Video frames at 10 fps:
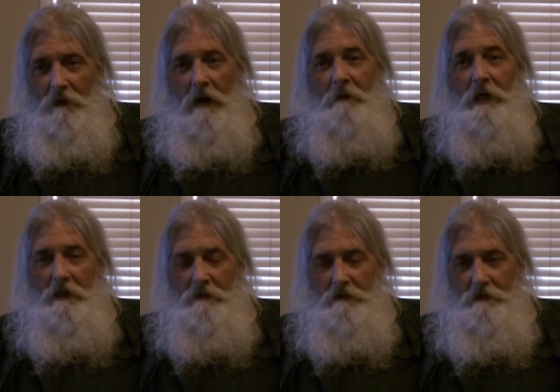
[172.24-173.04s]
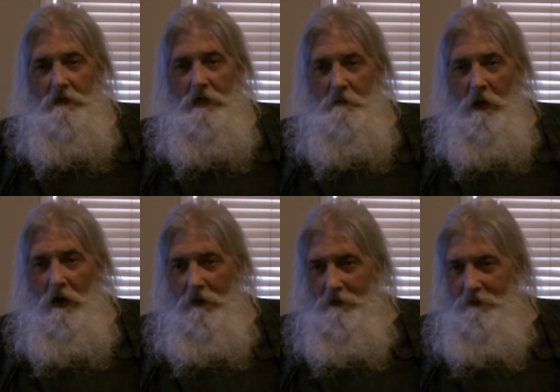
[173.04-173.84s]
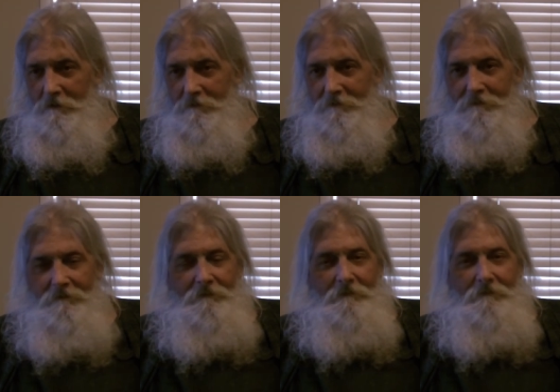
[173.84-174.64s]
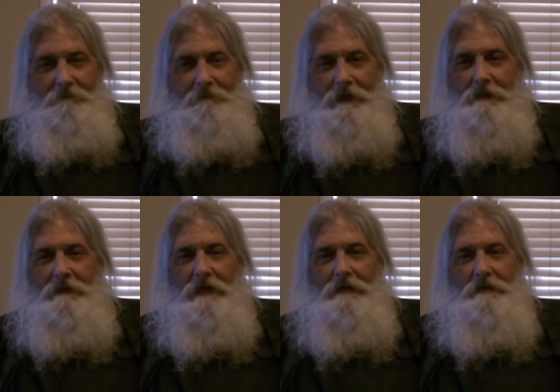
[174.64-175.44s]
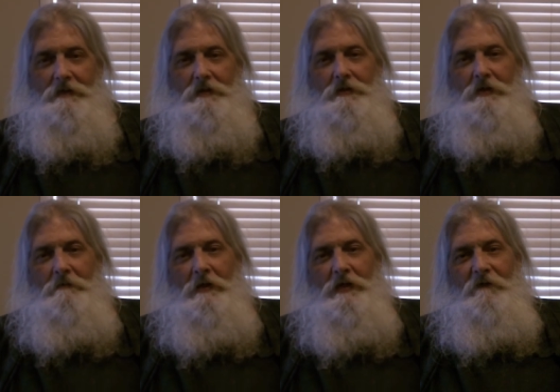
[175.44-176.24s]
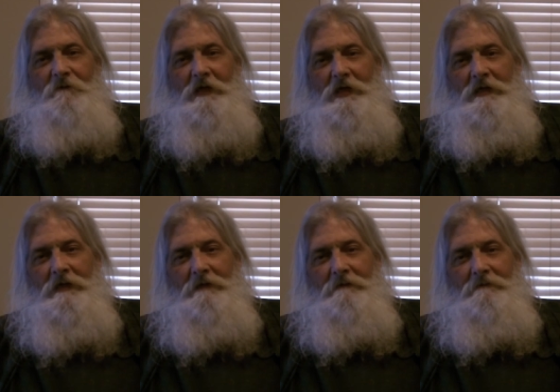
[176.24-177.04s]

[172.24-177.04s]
Prominent stretch marks. Isn't that just so much fun?